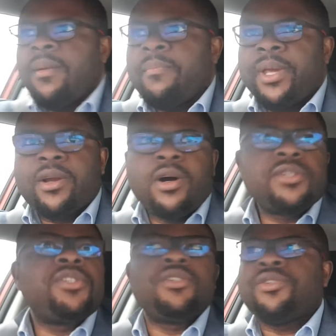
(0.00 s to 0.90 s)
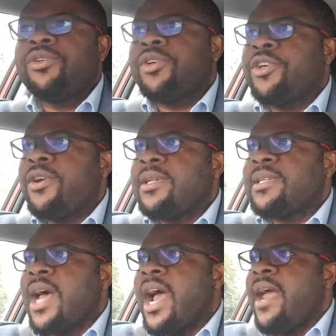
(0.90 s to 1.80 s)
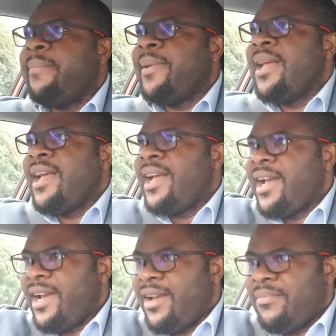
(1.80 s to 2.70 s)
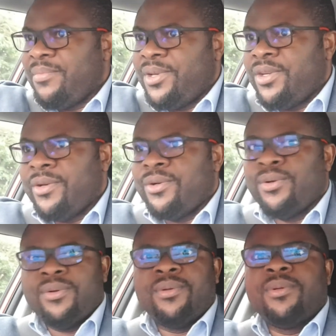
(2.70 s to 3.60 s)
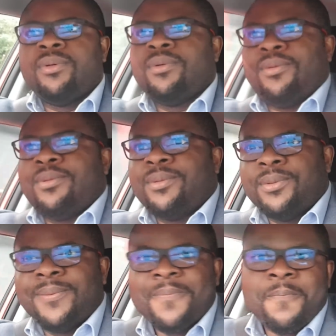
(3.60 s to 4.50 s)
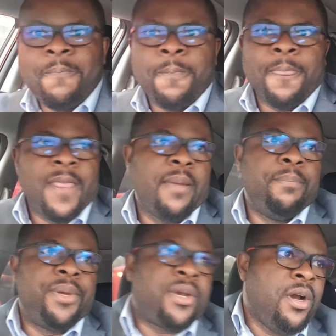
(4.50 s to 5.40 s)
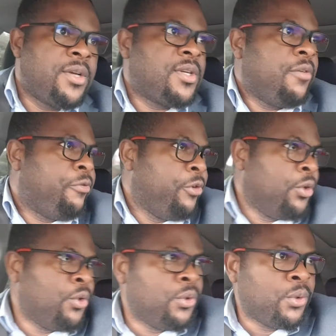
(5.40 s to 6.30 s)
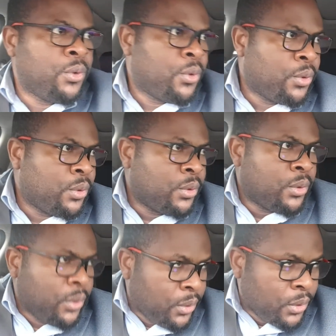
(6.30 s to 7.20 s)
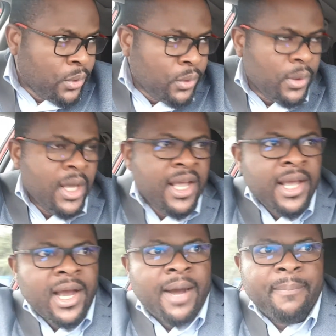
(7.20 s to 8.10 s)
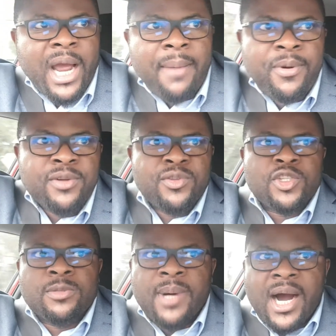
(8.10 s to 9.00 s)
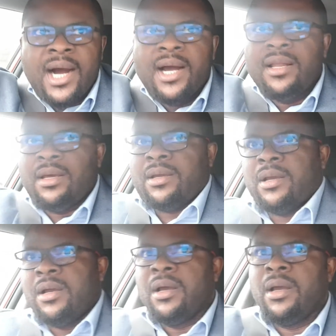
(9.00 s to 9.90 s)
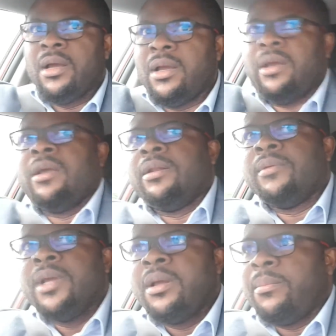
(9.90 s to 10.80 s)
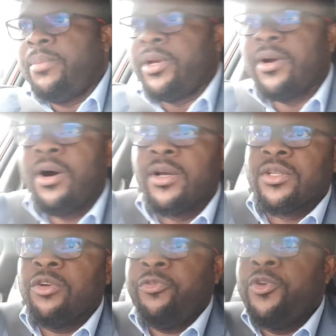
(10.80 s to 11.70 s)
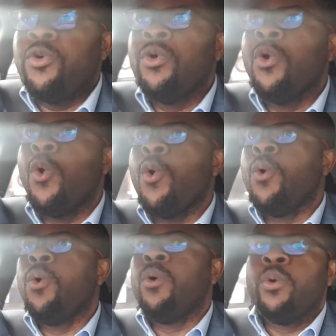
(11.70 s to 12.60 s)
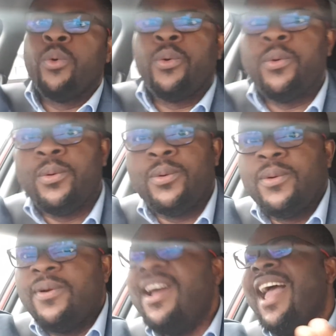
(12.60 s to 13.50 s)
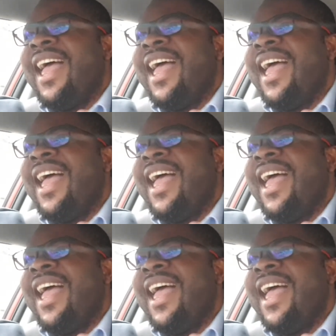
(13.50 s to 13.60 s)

Because you took your time and be you. Because of you, I'm able to smile again. Because of you,